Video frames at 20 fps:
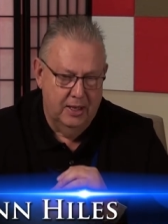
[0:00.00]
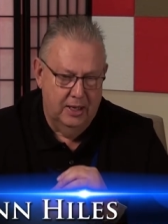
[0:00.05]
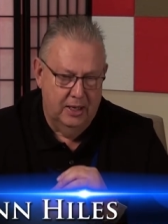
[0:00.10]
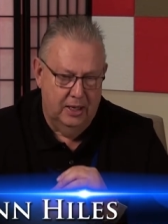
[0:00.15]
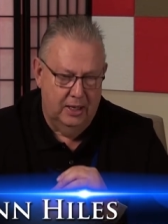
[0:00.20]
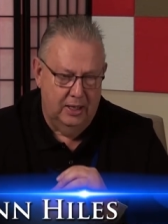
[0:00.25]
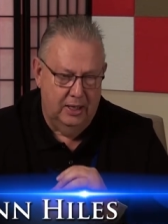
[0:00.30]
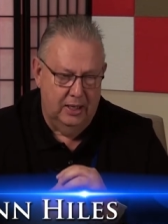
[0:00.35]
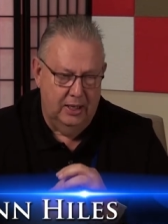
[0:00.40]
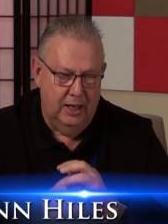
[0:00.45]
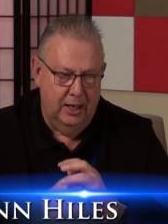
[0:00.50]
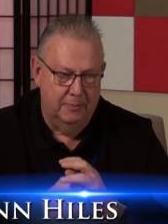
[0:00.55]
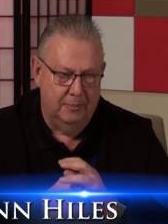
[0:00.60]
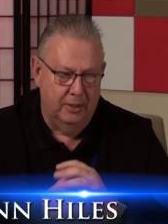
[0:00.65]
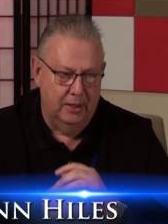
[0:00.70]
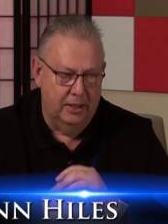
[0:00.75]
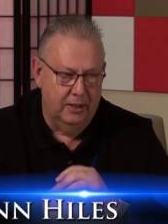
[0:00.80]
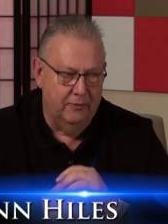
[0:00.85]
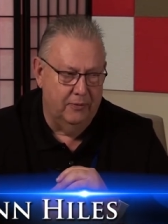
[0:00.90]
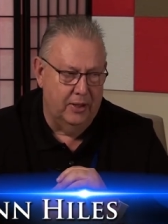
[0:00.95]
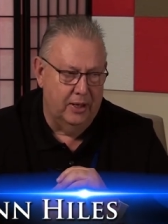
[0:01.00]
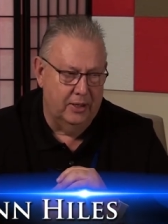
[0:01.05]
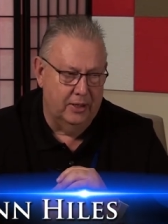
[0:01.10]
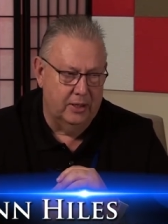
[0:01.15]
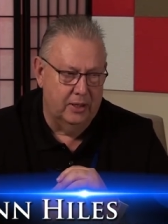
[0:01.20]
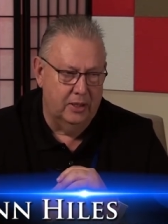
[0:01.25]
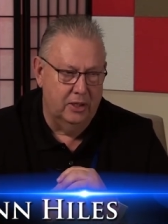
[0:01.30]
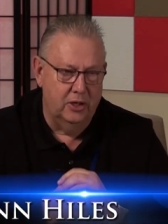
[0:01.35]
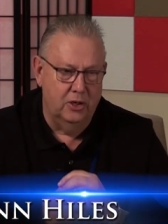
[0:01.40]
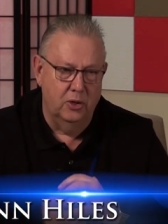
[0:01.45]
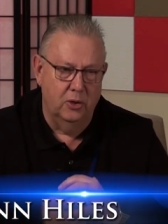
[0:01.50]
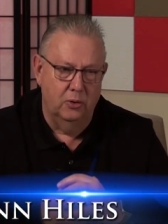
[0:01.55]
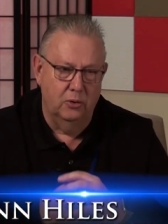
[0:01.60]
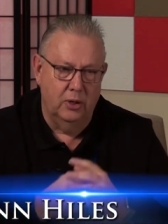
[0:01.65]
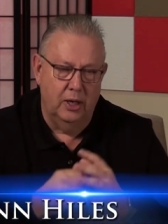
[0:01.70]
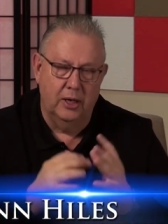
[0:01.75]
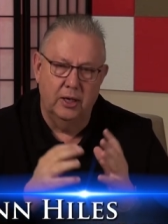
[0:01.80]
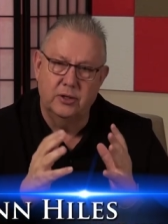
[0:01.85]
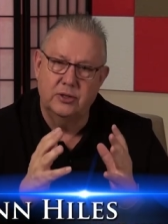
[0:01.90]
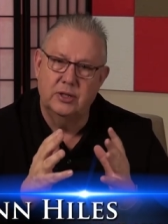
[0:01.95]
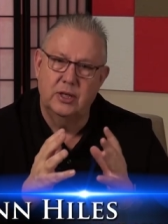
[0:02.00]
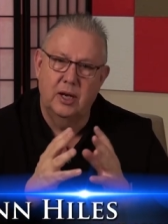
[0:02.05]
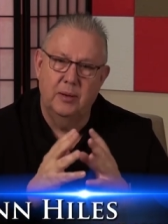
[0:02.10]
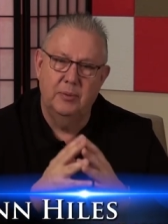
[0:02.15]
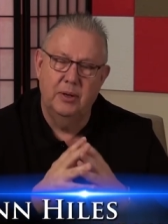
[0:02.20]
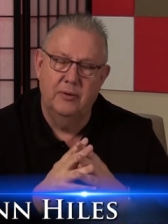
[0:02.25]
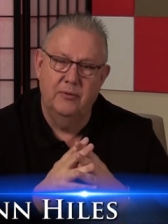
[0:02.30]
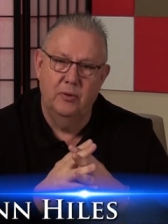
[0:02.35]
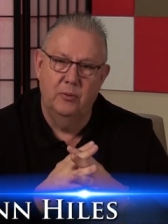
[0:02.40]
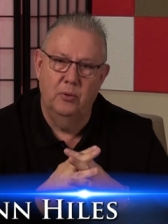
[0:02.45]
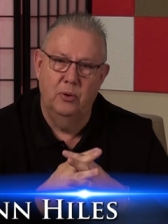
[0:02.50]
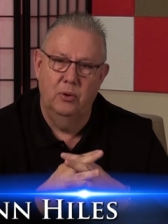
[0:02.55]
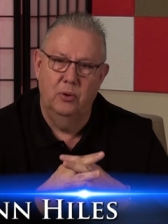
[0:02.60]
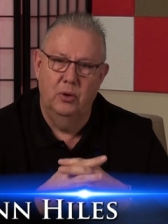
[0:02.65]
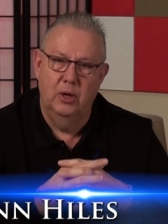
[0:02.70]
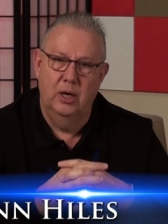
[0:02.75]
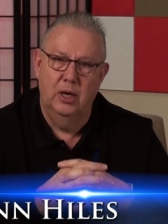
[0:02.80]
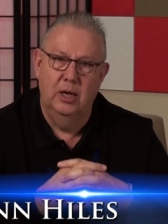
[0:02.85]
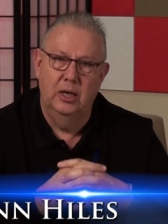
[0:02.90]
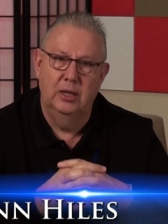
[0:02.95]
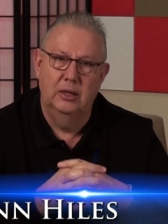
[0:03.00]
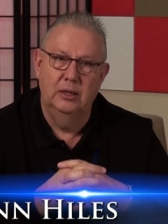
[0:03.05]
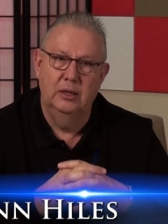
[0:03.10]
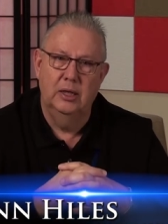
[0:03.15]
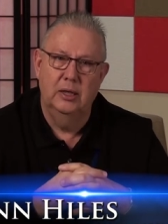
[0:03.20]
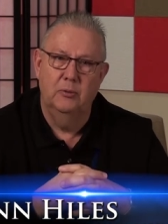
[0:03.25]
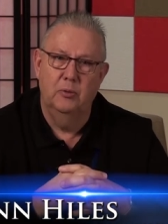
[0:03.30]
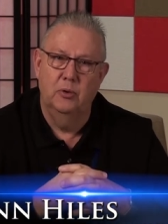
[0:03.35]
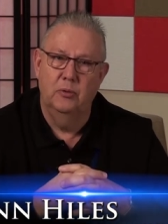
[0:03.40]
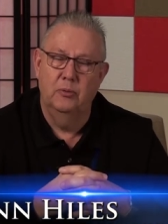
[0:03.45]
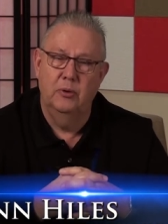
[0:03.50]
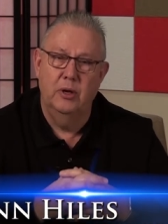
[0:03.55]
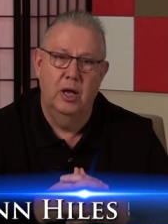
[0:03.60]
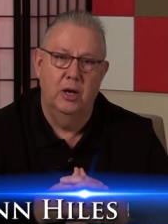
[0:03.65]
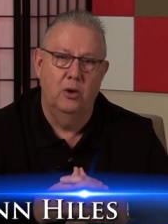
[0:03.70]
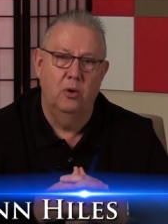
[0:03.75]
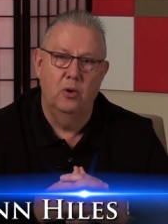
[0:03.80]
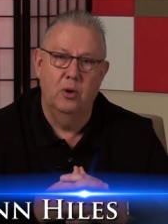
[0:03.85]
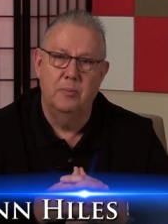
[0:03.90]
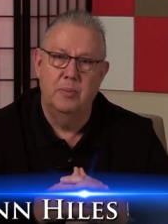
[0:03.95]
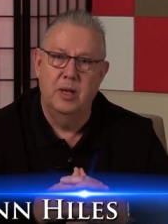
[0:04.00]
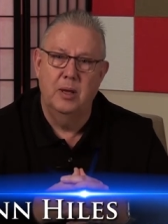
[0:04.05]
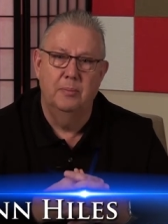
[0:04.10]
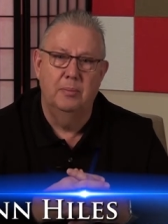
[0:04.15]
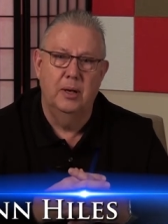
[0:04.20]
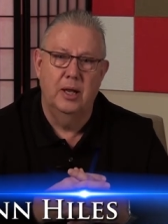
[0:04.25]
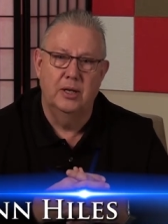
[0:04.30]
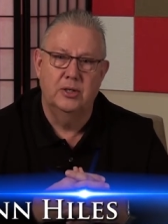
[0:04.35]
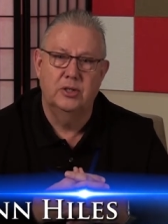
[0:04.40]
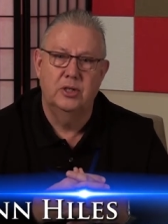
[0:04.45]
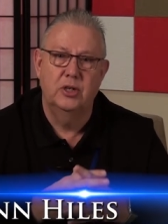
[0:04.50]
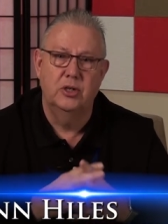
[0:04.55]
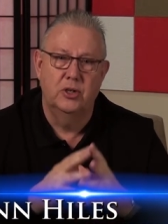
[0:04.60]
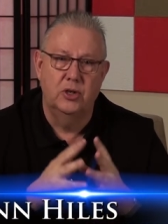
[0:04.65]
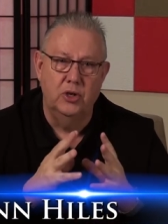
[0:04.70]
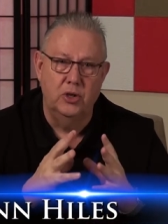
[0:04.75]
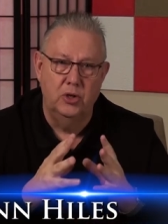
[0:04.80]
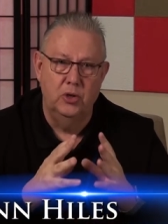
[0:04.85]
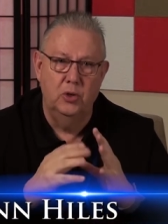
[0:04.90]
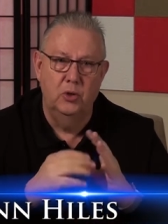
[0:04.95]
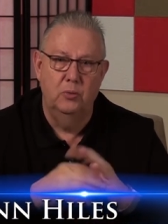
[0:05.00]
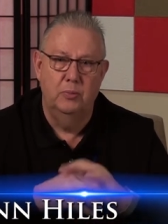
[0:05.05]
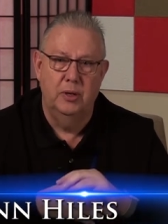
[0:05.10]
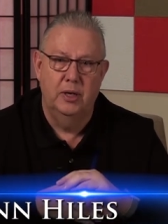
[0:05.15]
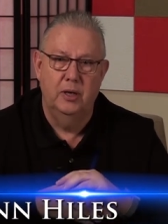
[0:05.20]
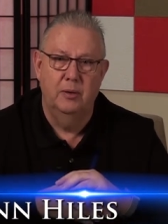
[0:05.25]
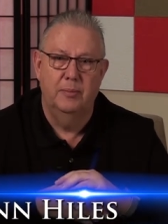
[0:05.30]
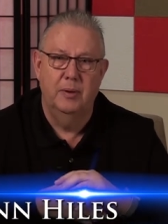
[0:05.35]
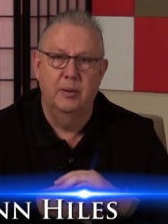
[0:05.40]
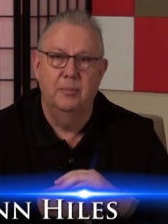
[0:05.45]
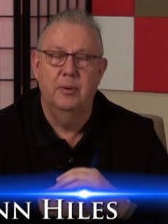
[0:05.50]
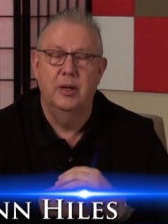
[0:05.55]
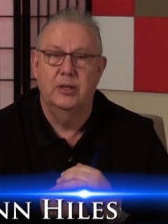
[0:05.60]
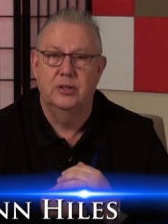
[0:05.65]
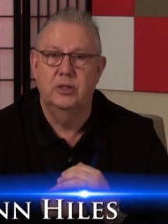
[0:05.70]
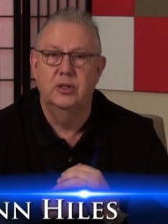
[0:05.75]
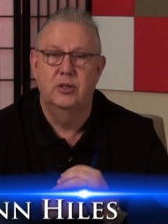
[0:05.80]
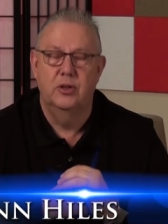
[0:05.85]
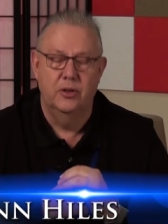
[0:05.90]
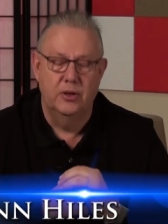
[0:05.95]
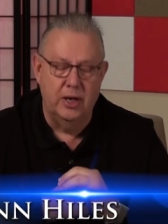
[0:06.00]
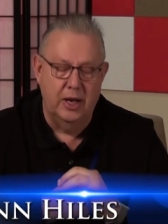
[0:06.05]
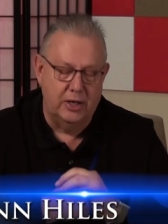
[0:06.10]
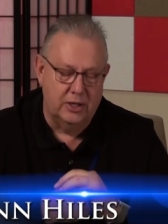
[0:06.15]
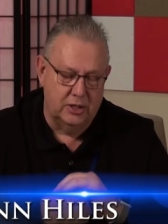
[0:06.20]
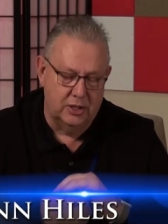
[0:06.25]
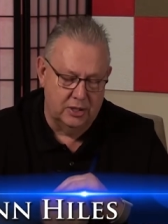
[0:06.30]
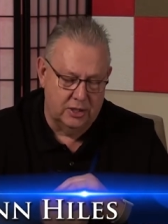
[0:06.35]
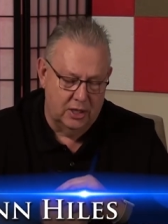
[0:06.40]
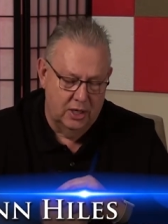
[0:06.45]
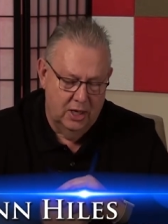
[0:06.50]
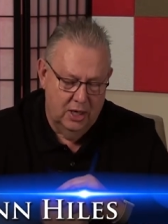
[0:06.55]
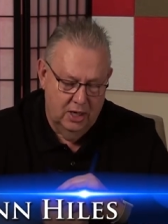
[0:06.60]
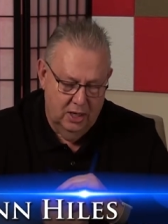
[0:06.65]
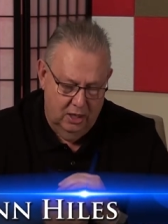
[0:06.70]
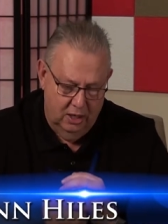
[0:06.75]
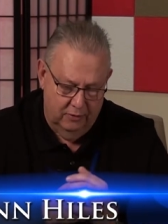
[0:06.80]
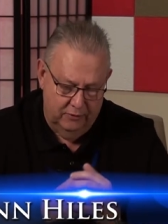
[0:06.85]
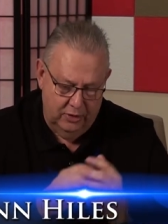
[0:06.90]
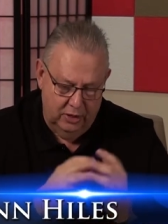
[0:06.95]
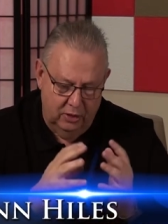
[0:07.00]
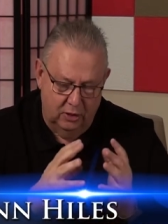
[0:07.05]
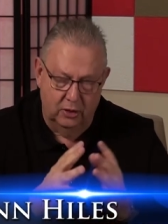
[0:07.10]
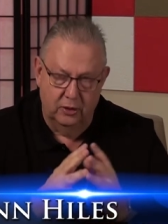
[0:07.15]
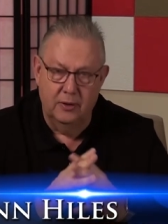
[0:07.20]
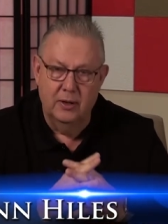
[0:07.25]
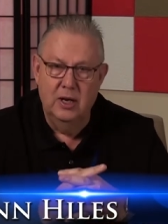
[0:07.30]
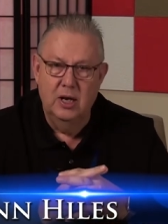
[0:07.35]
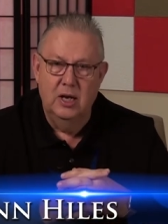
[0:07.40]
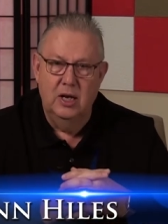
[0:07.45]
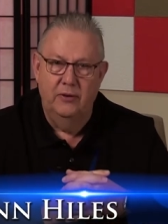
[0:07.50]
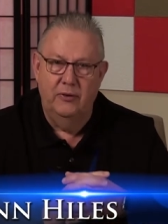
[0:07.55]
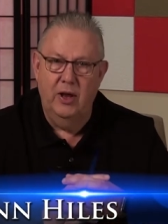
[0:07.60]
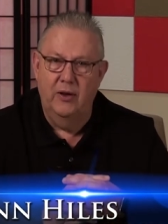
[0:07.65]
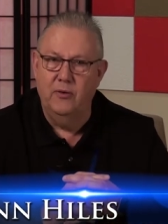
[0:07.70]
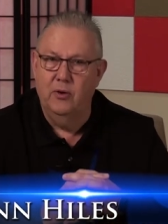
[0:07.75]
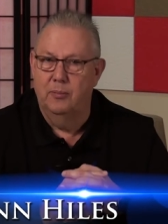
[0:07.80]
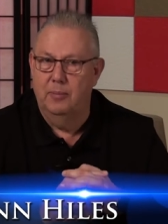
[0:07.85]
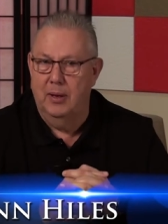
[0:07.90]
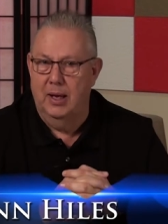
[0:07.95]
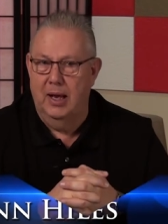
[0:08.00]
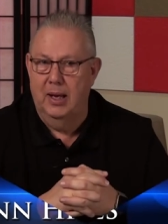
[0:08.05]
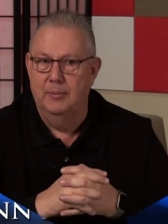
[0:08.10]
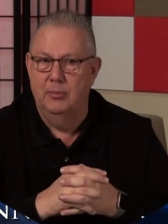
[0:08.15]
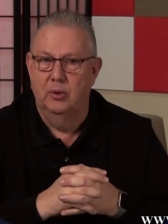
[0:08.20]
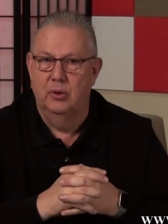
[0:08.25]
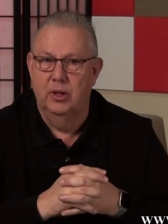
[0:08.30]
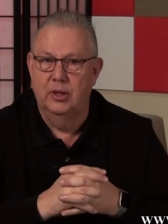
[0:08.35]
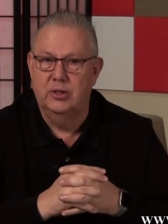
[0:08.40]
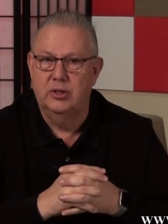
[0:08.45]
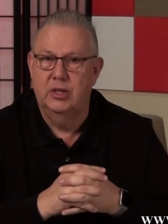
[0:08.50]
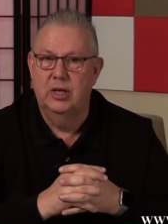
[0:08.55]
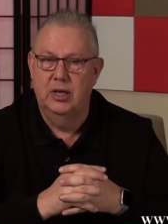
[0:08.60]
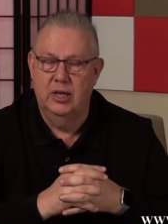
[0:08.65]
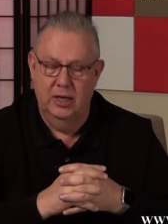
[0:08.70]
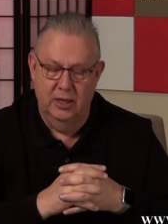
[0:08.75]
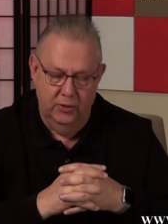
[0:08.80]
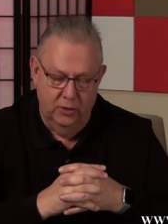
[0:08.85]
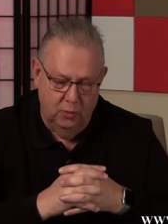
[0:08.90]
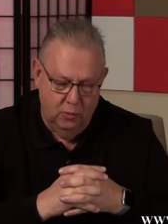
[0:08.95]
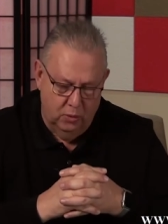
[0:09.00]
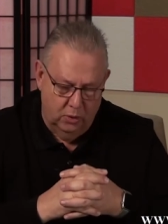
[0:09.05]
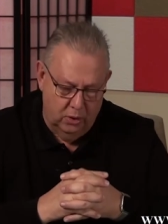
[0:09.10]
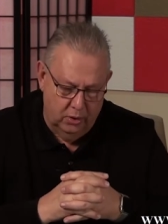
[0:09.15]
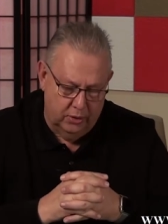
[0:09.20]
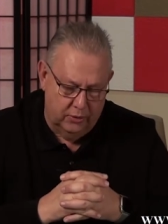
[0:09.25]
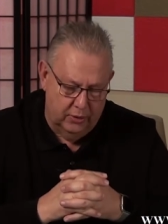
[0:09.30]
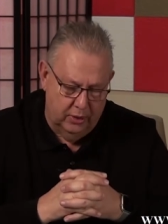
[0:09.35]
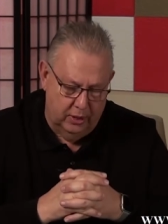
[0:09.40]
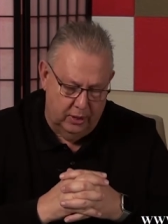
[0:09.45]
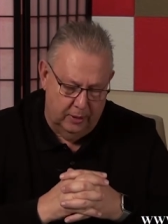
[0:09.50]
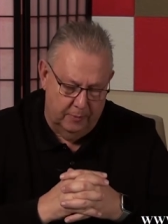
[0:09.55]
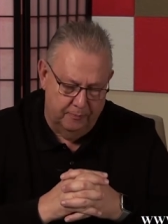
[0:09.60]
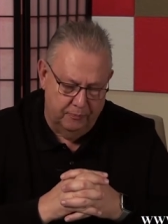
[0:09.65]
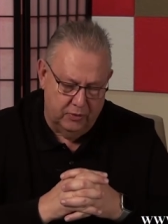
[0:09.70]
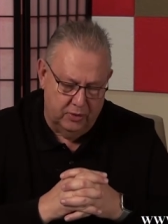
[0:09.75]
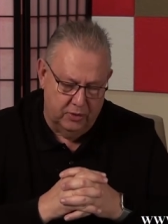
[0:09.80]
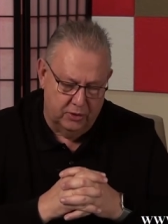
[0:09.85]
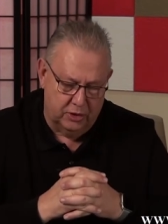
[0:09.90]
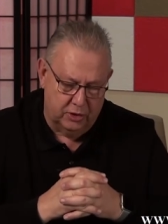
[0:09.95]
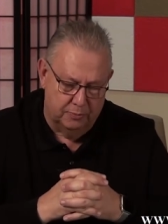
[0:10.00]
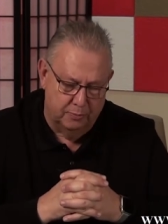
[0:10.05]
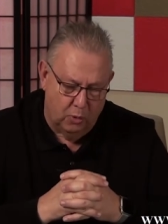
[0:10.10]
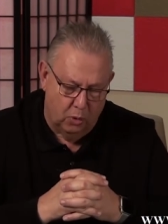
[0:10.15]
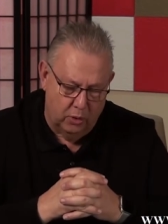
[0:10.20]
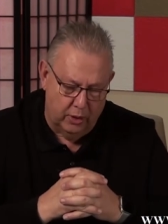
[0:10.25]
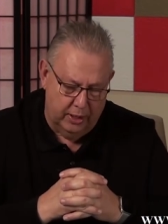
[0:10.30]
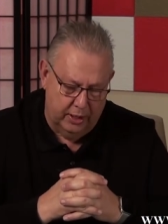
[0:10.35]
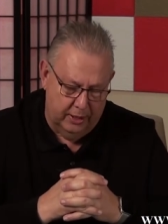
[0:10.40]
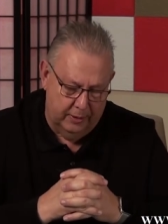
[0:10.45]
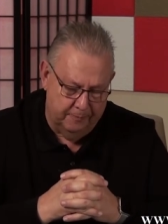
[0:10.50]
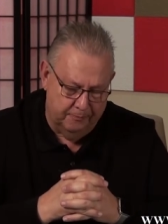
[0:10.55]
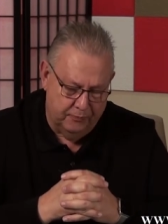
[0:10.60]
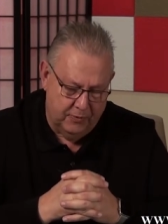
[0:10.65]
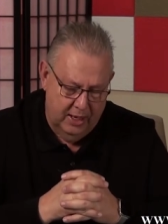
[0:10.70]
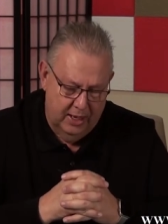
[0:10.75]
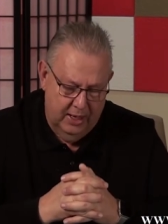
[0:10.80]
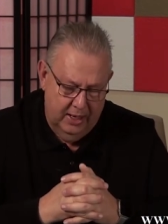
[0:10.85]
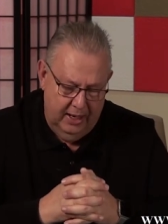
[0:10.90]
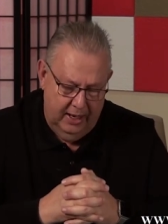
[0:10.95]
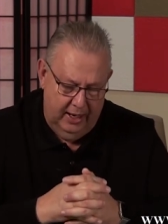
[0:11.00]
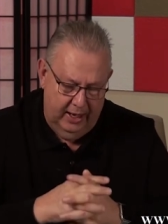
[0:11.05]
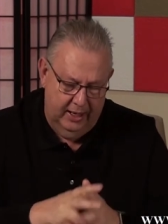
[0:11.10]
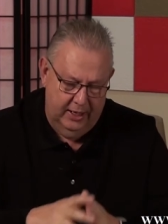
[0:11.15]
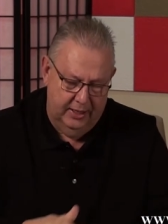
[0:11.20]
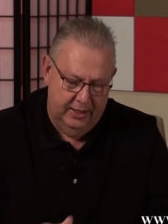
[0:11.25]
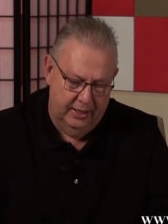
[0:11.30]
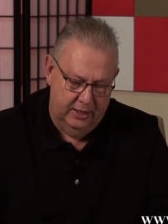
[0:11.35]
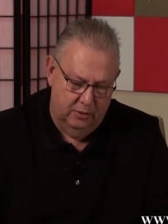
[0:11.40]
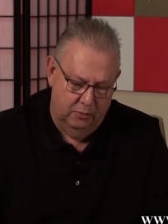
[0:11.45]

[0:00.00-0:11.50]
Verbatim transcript: uh, I believe that you know, like I said, I believe it will uh, it will not only be a blessing to you, but it'll be a blessing to the nations of the earth. If you have your Bible, let's get in the Word uh, this morning, and